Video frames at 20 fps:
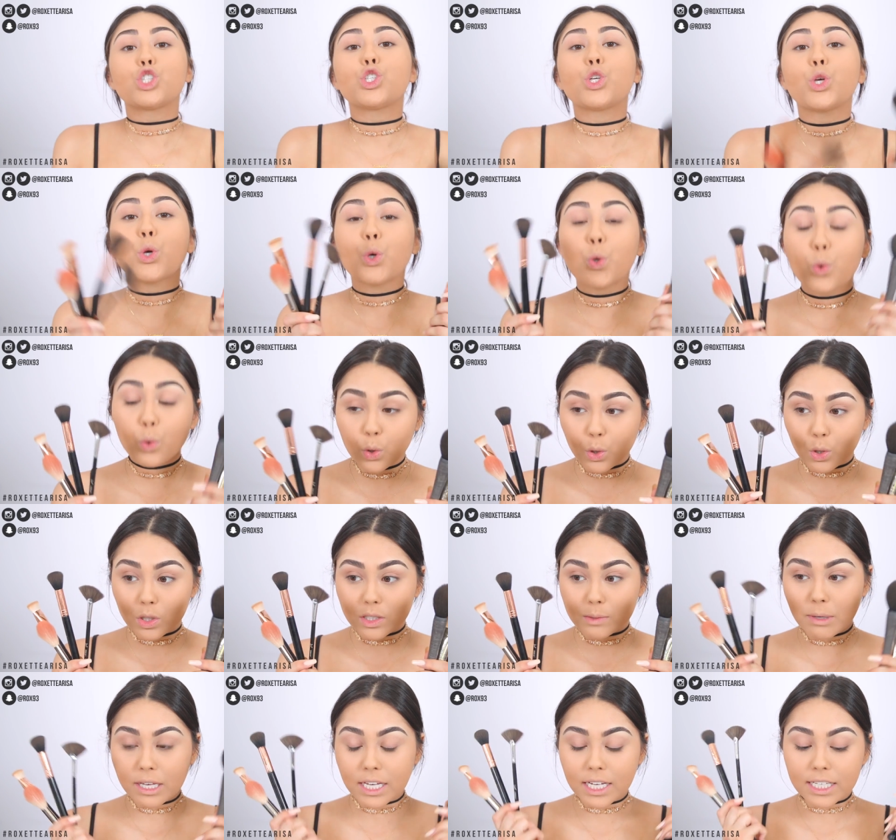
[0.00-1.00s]

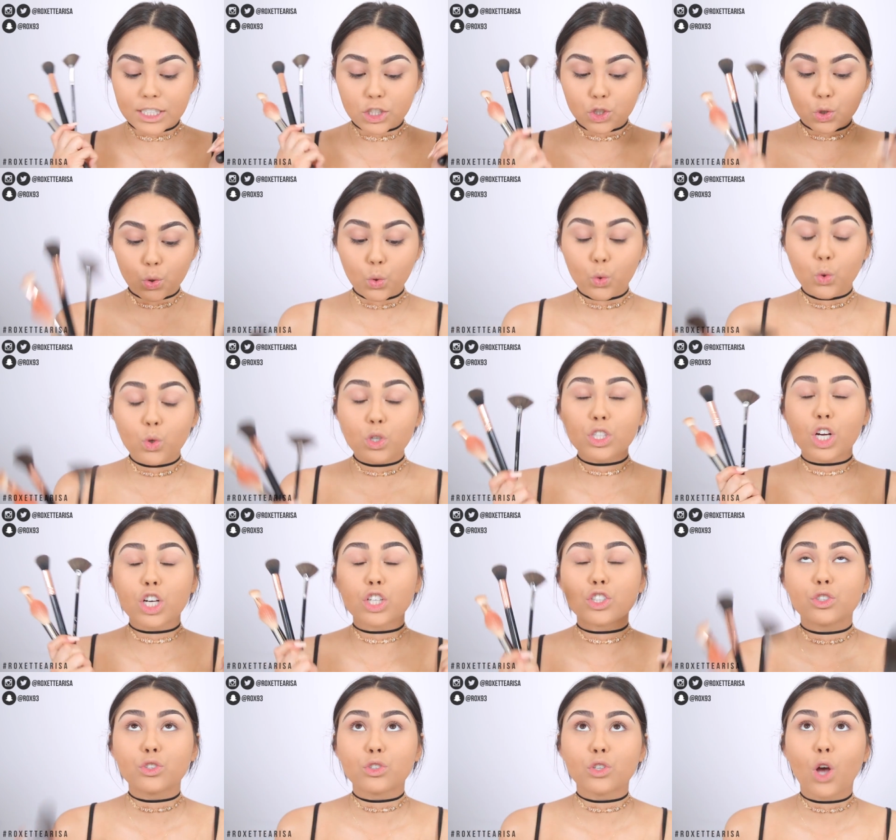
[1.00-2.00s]
tools, because tools
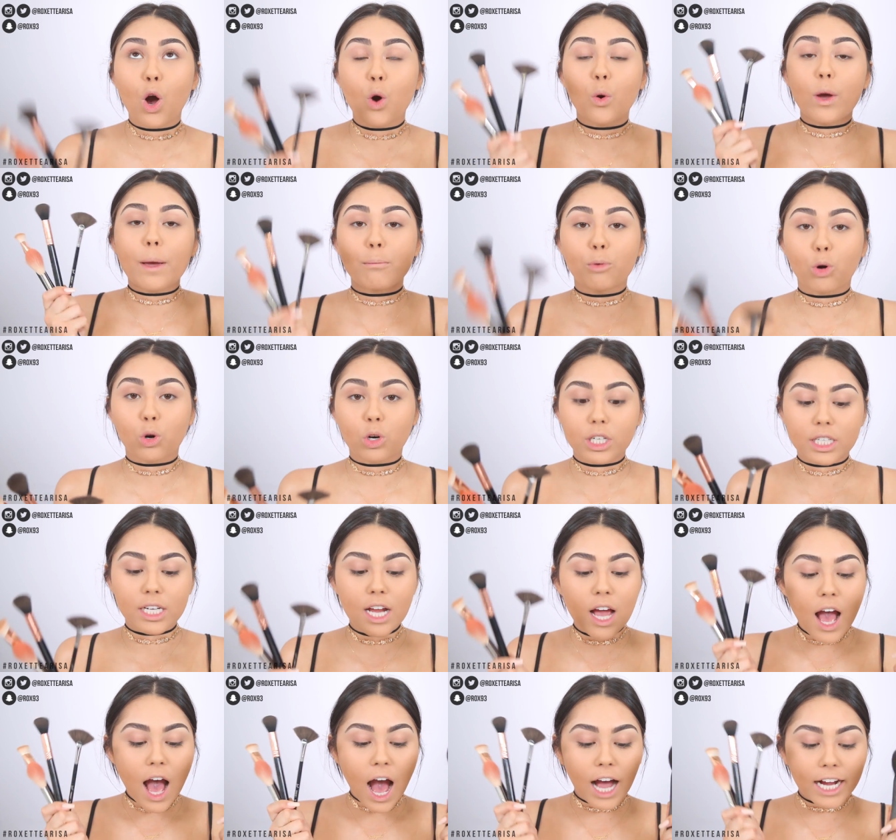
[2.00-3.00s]
are so
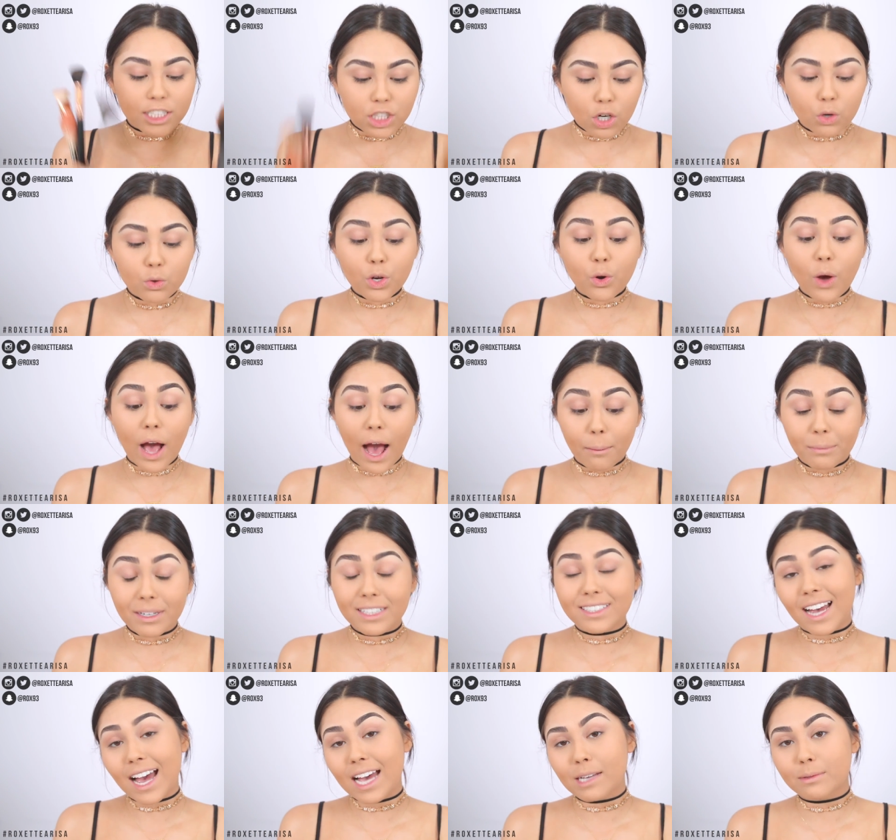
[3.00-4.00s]
important. I don't know how
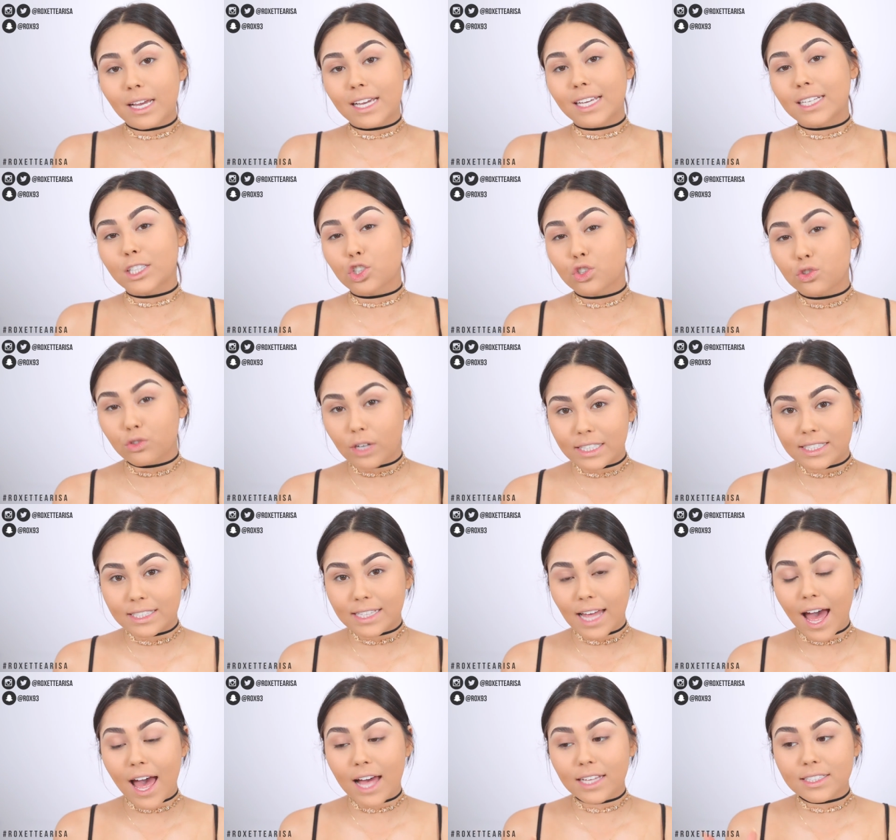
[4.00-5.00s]
many times I can stress
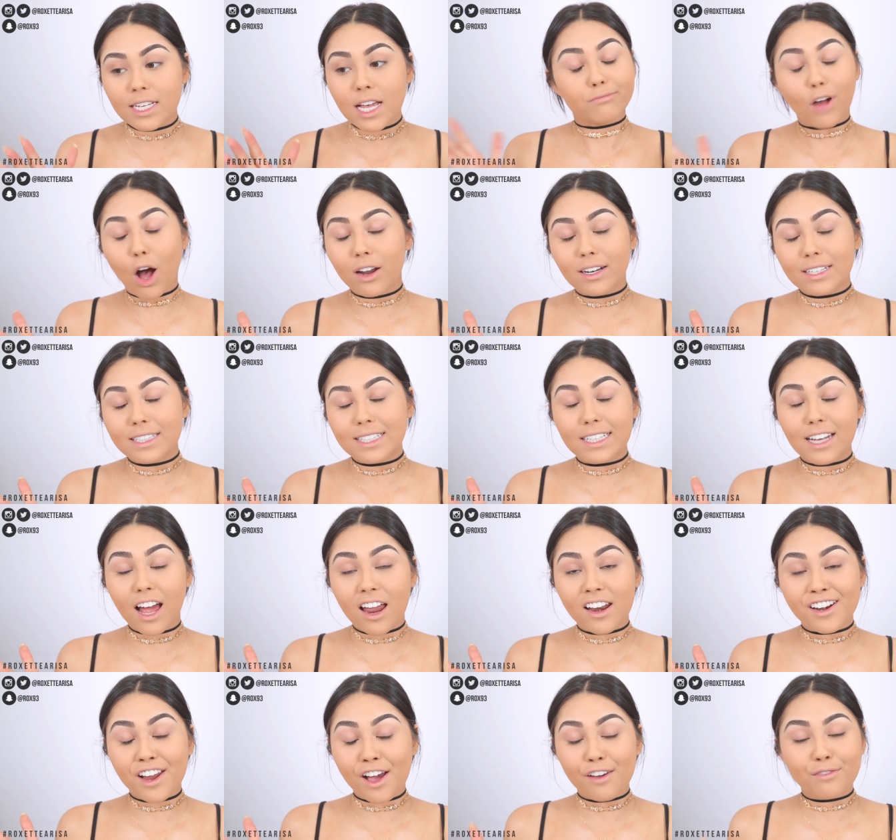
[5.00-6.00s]
that. Honestly,
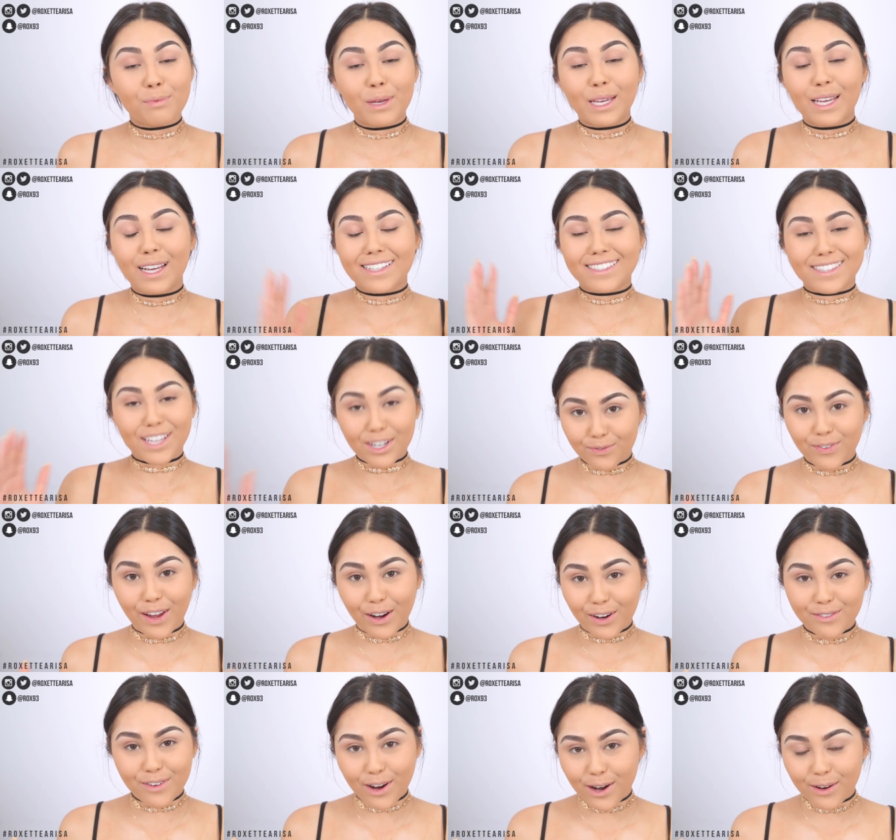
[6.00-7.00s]
not enough, because they're
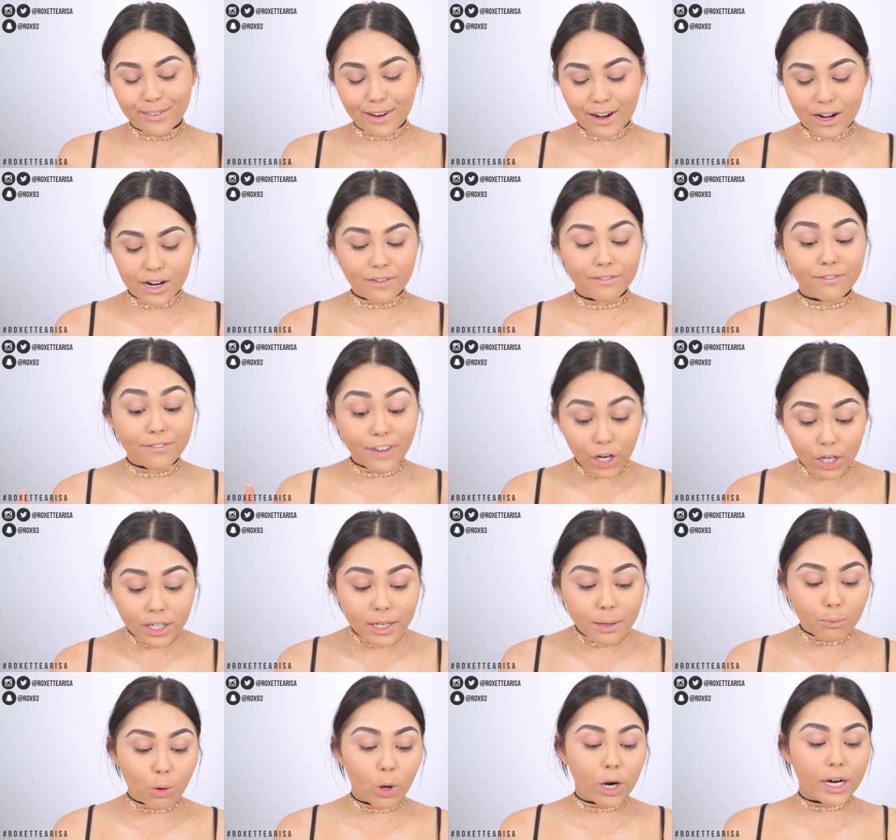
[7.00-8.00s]
very, very, very,
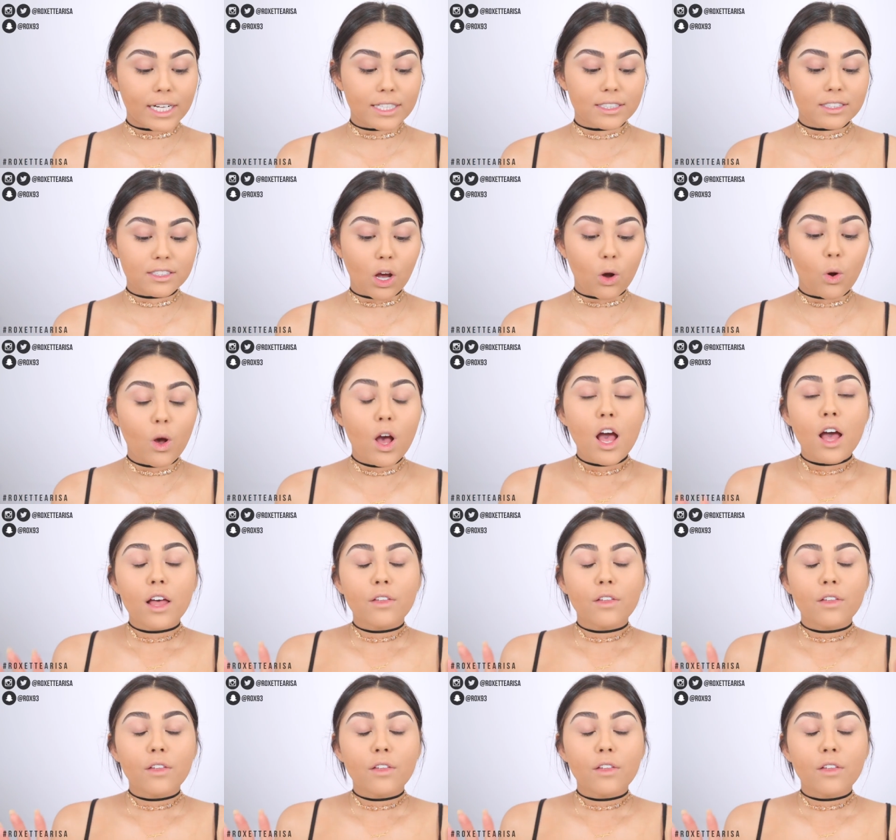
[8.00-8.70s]
very important. So